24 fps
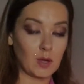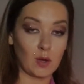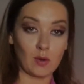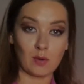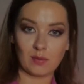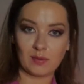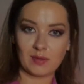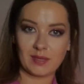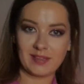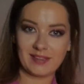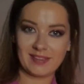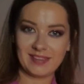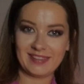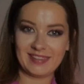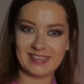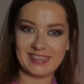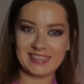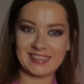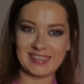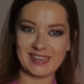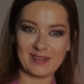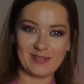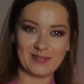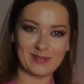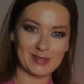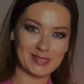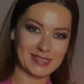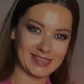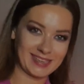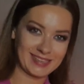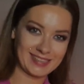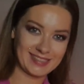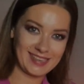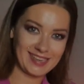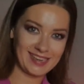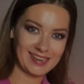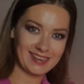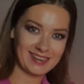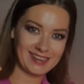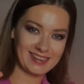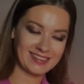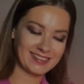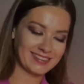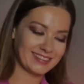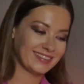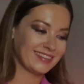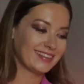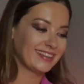Oh, the sound was like
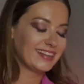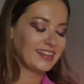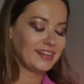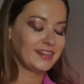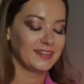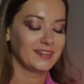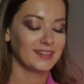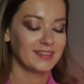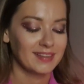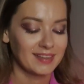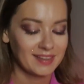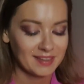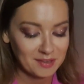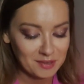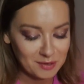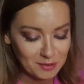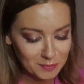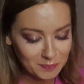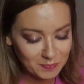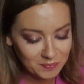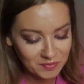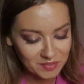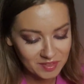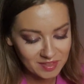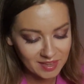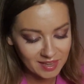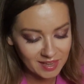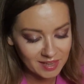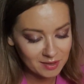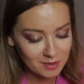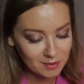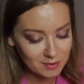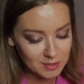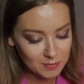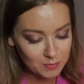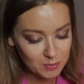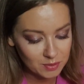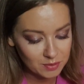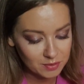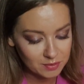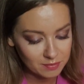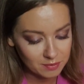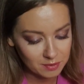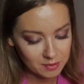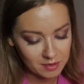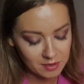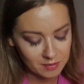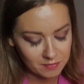ding. Thank you
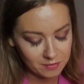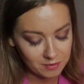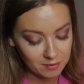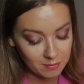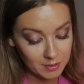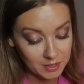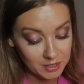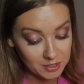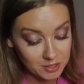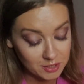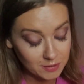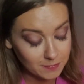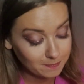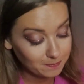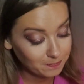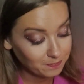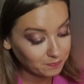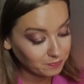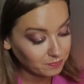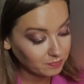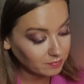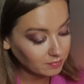Spirit for confirmation.